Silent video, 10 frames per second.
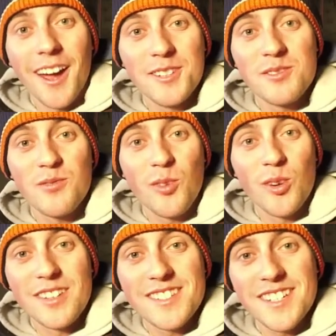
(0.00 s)
I use
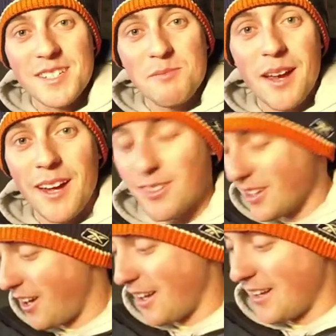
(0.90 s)
four to six pound
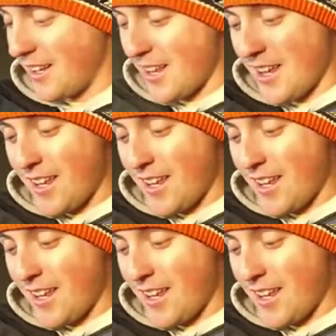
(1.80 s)
line.